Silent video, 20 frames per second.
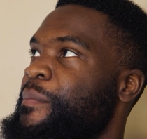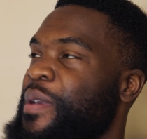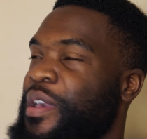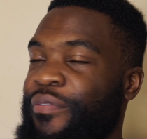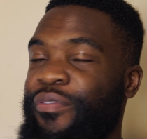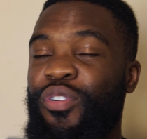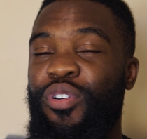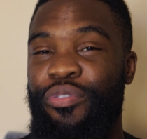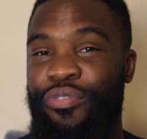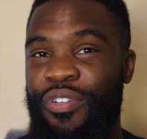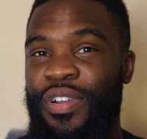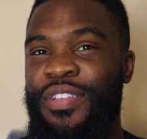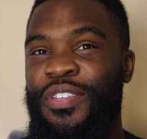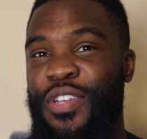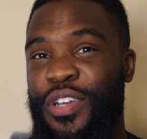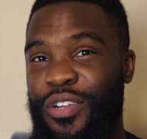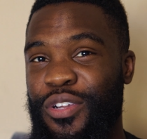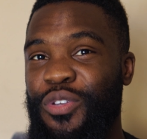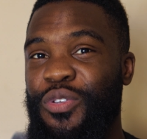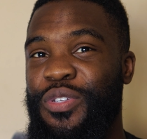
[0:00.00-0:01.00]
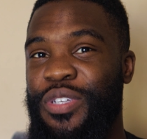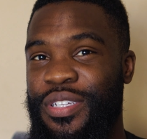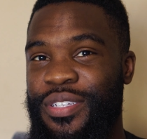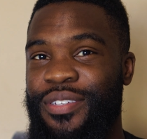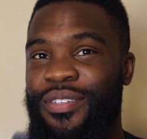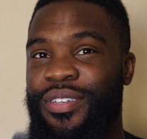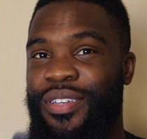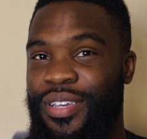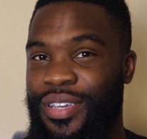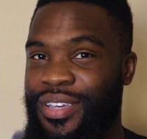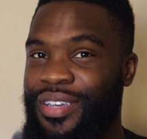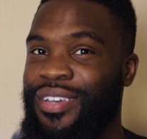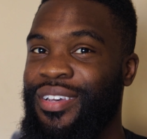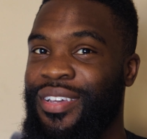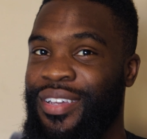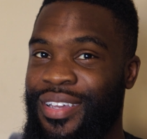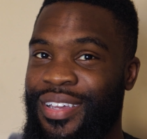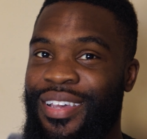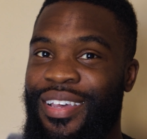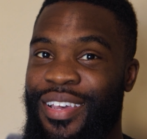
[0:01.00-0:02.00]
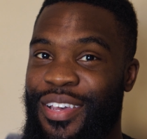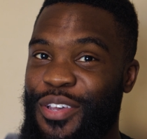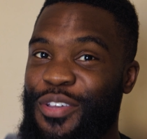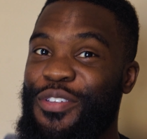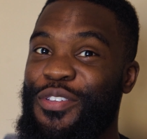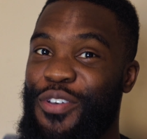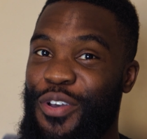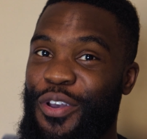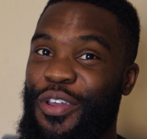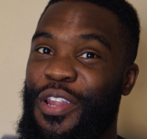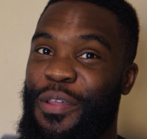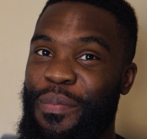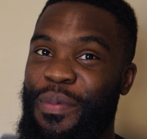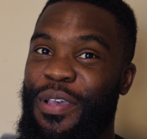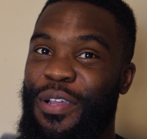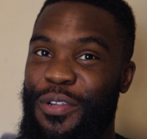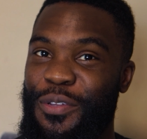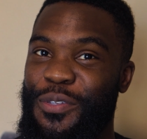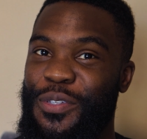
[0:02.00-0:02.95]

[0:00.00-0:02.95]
If your friends are losers, you're gonna be a